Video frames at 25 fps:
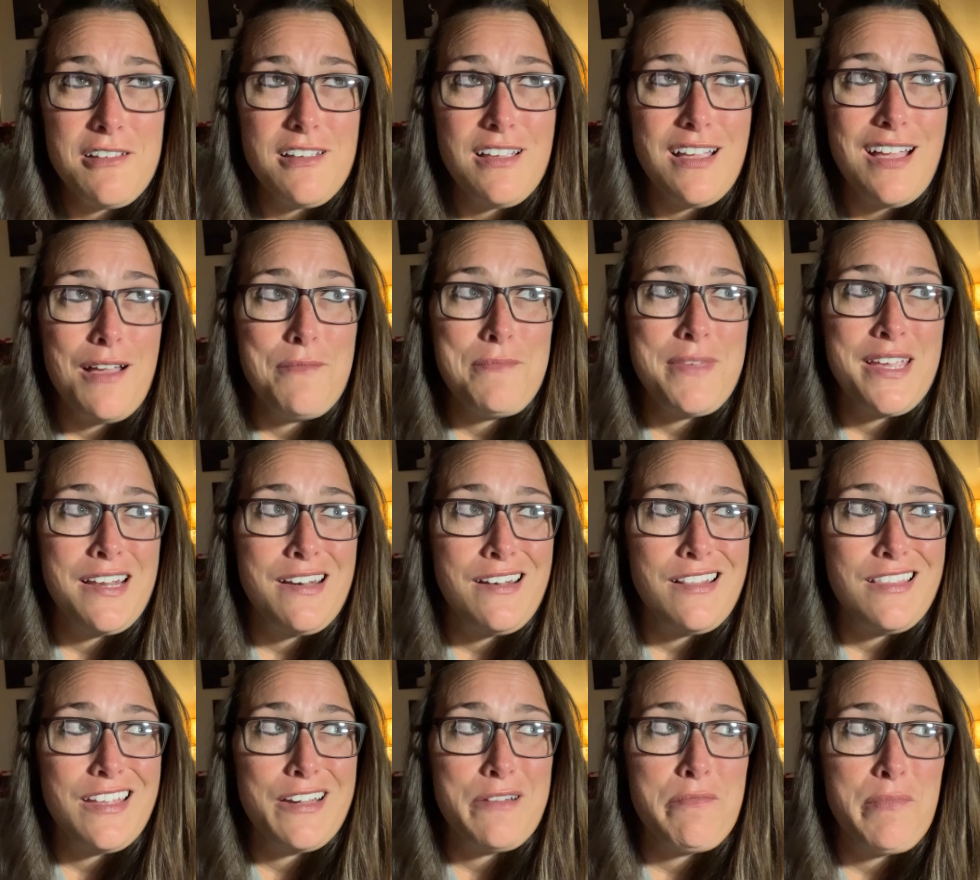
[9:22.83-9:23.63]
I mean,
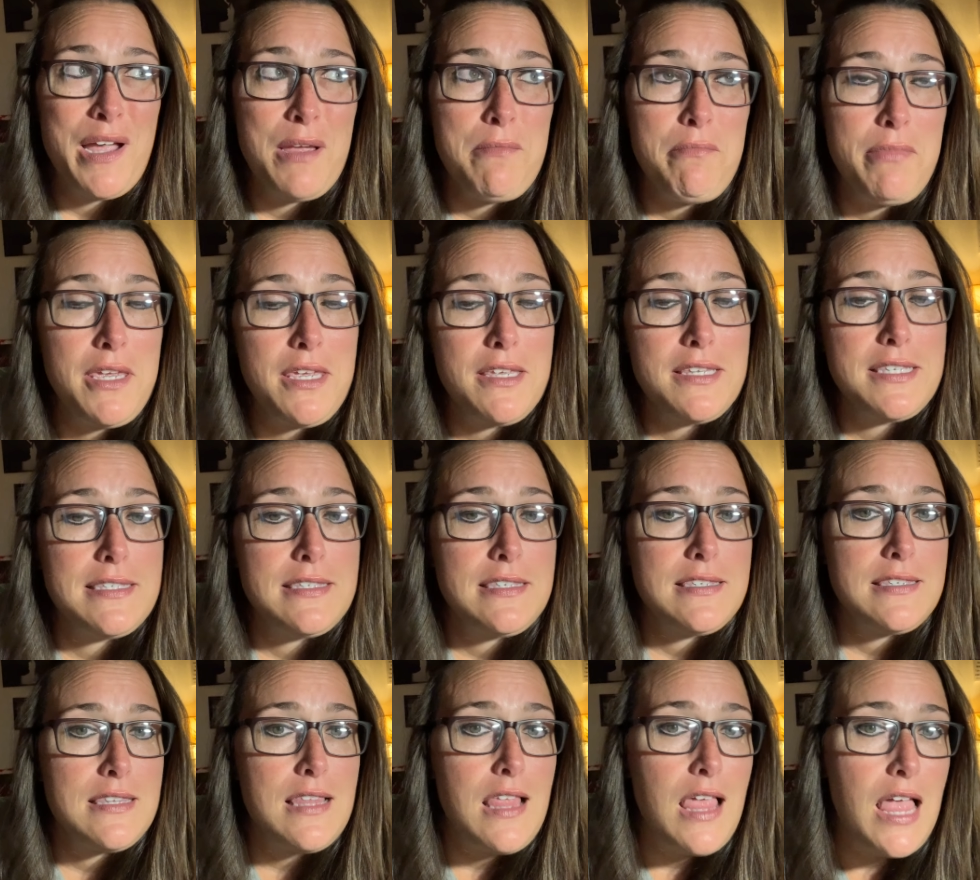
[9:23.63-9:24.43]
there might be a
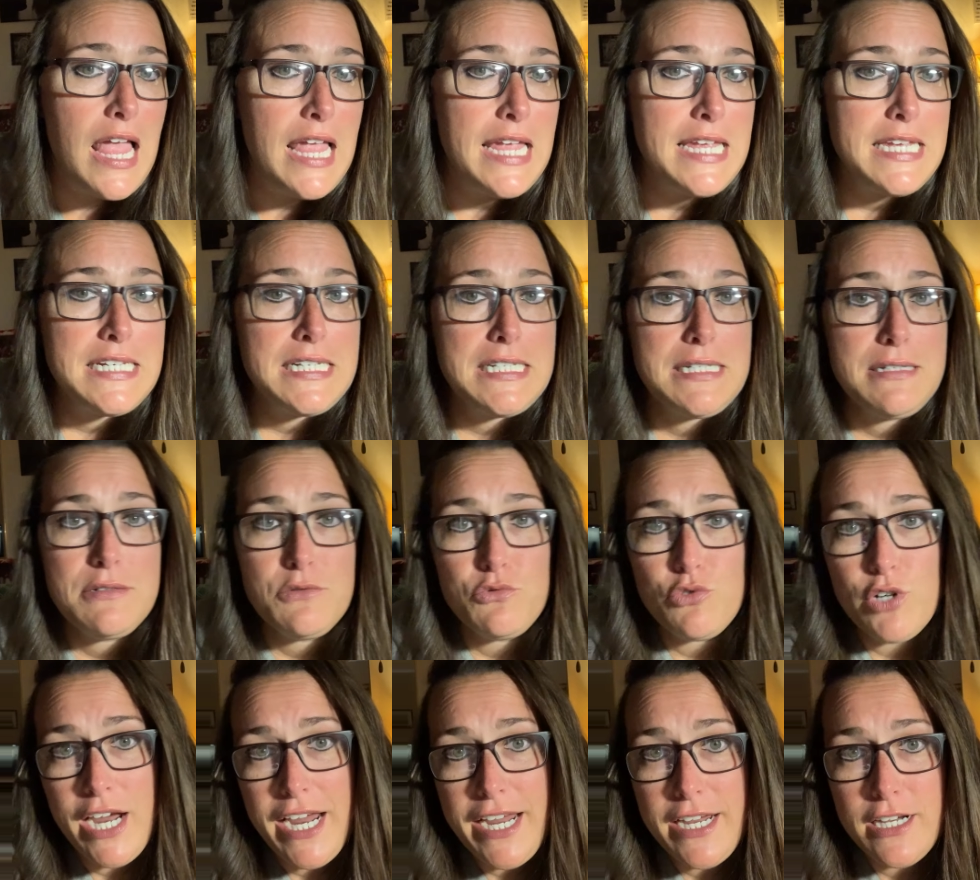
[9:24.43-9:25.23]
slight
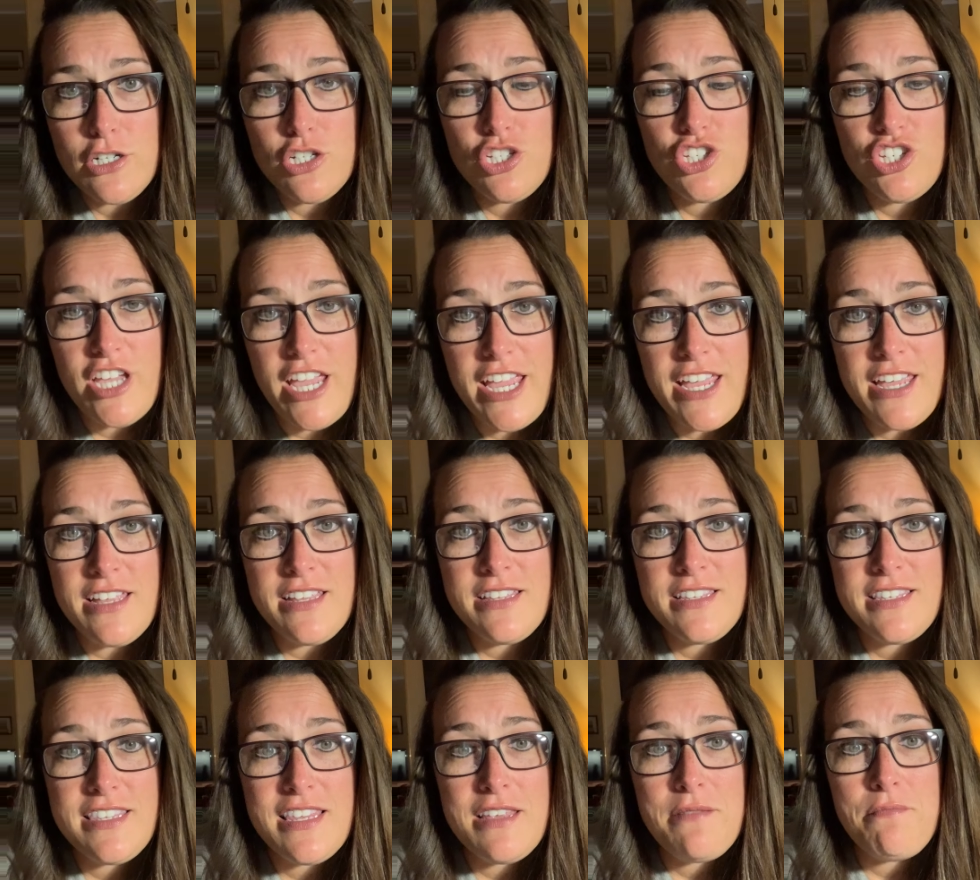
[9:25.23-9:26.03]
rare
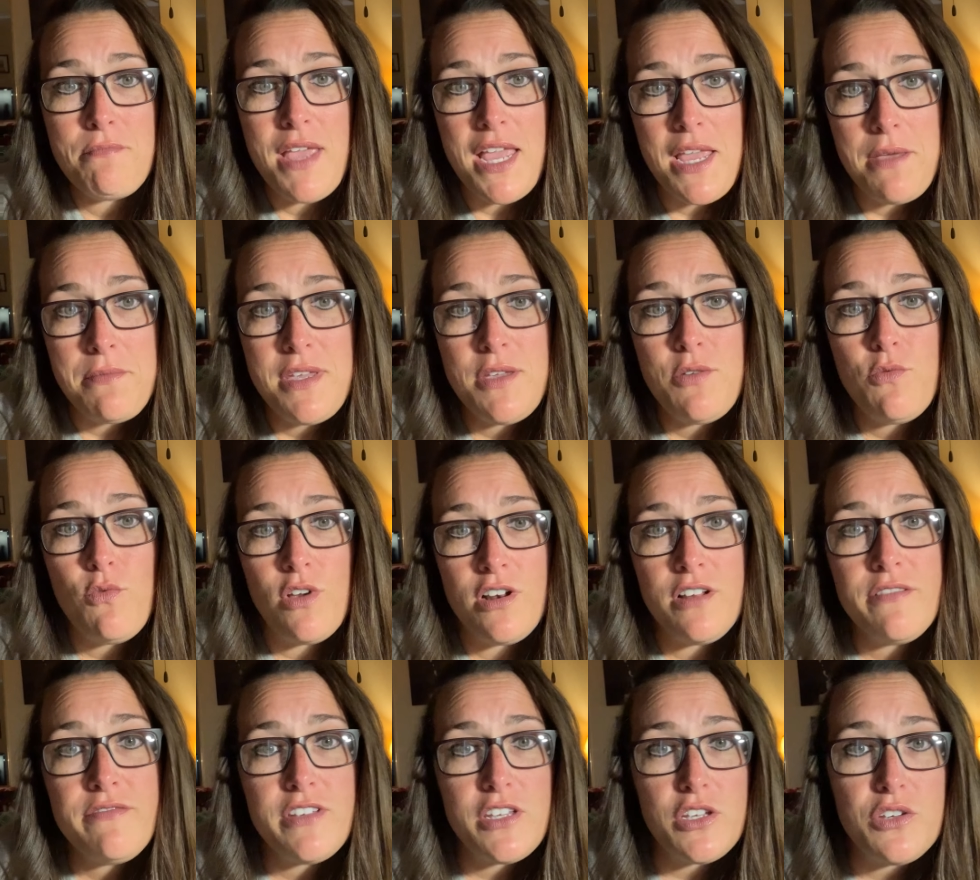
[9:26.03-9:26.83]
chance that maybe one
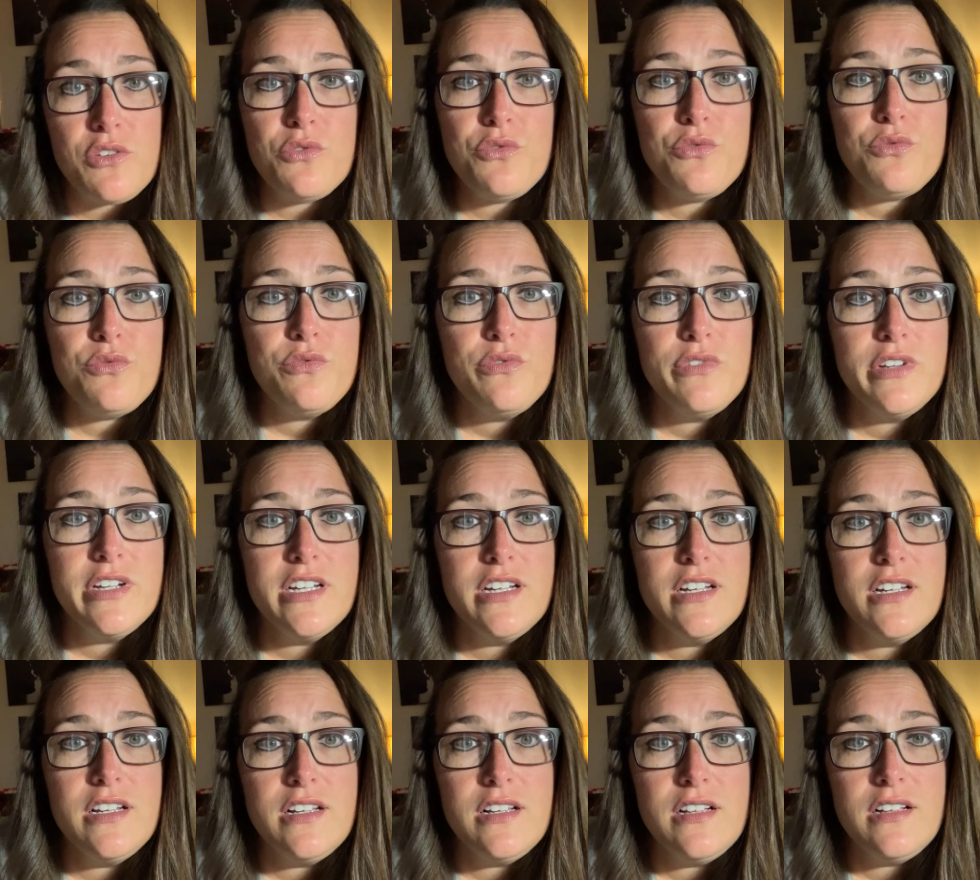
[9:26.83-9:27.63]
of you
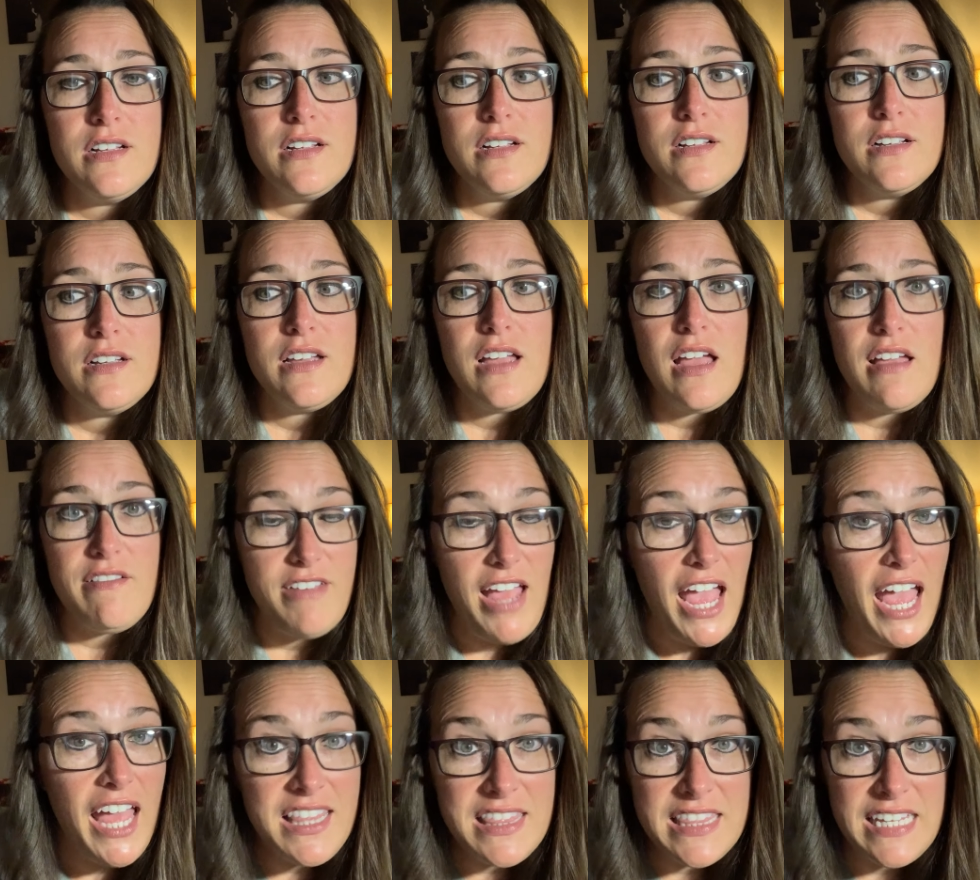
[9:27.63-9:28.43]
have
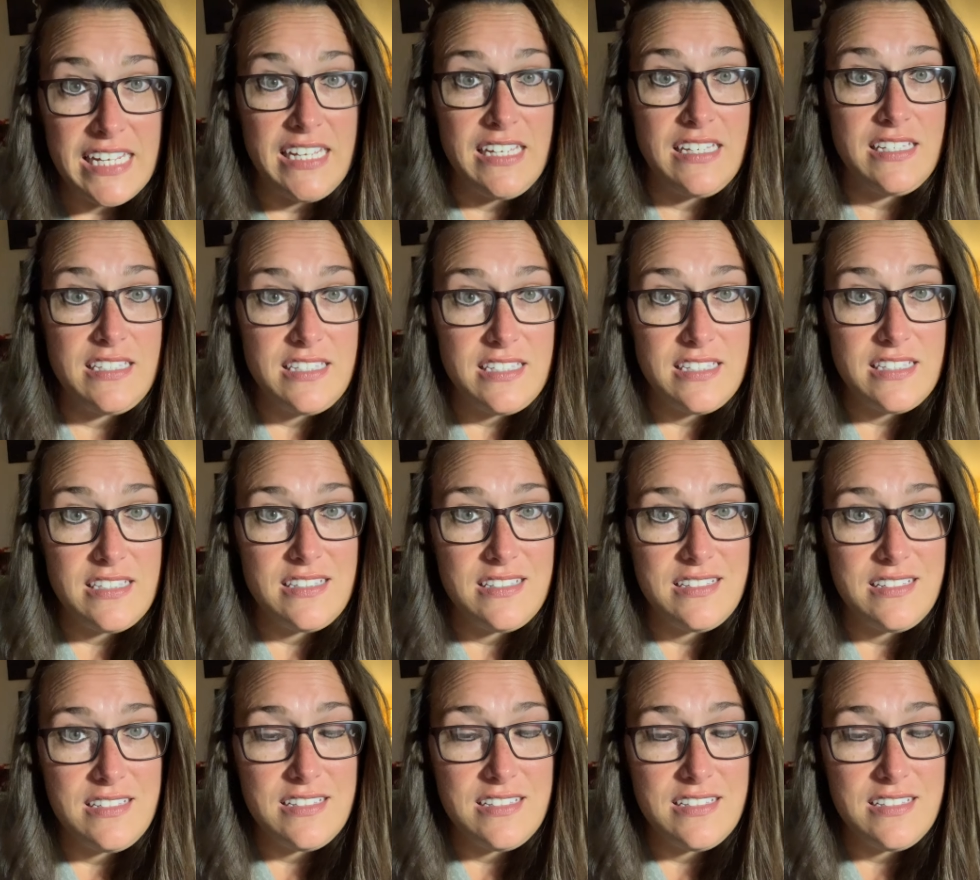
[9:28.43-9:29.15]
had this